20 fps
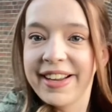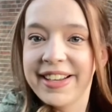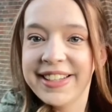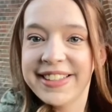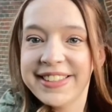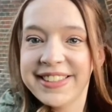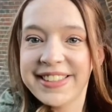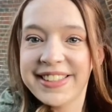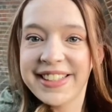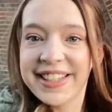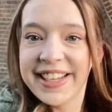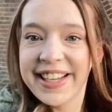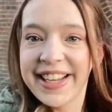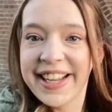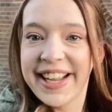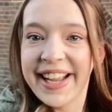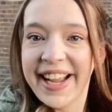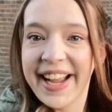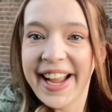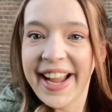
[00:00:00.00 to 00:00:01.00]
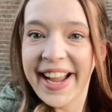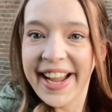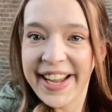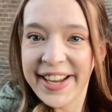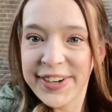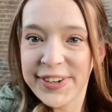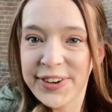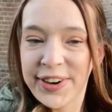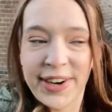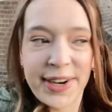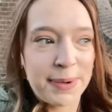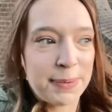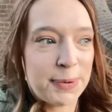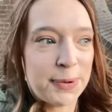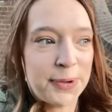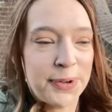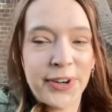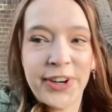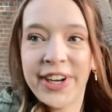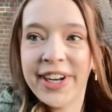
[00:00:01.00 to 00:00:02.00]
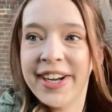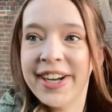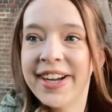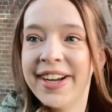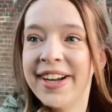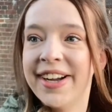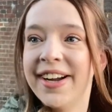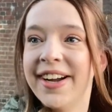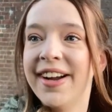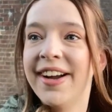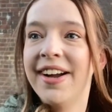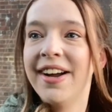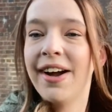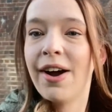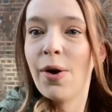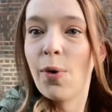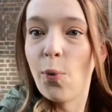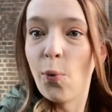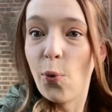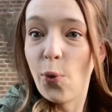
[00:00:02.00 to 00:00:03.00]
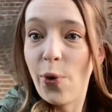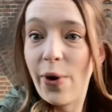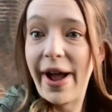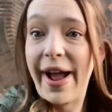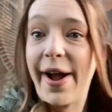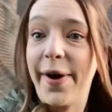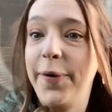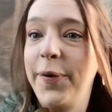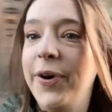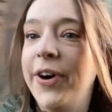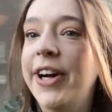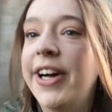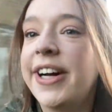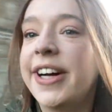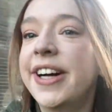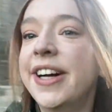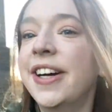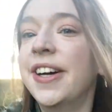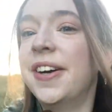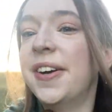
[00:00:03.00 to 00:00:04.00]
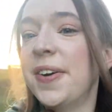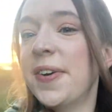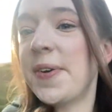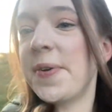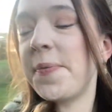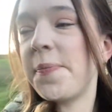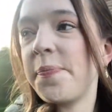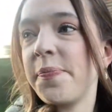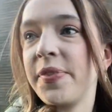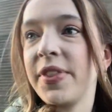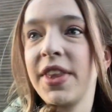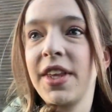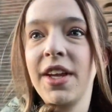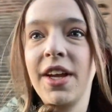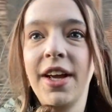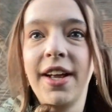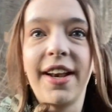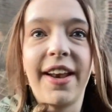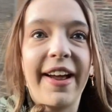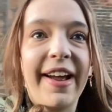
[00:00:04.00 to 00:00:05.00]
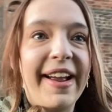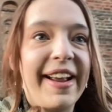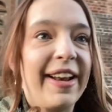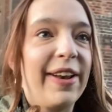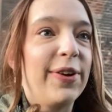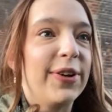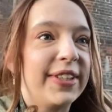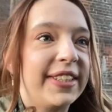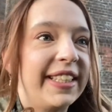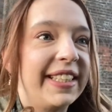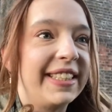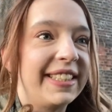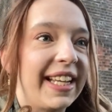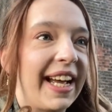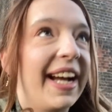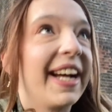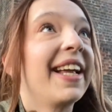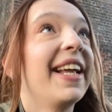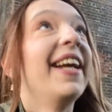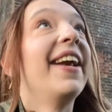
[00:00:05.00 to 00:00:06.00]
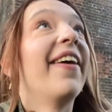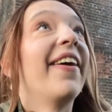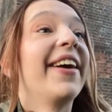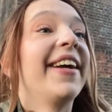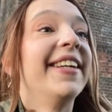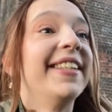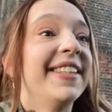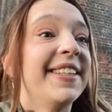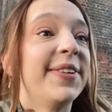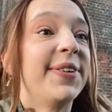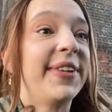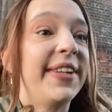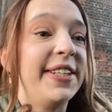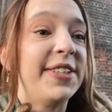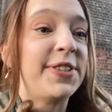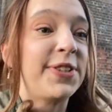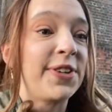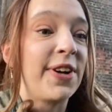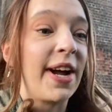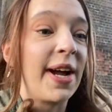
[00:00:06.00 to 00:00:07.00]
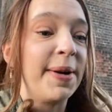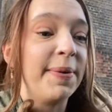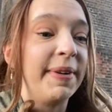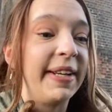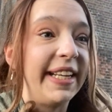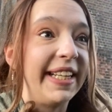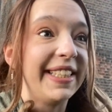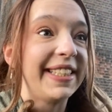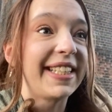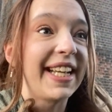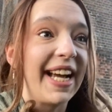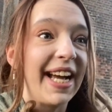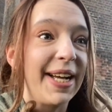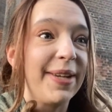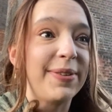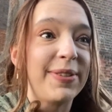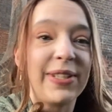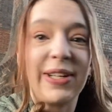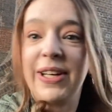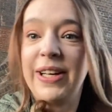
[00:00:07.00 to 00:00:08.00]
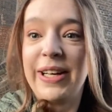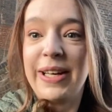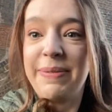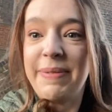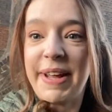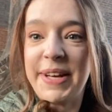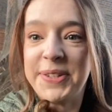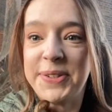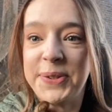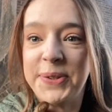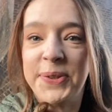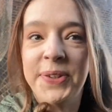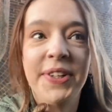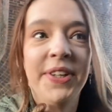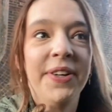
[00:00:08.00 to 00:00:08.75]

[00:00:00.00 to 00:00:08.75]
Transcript: is incredible. Wow. But it looks exactly like it did on Instagram, and it's absolutely mental.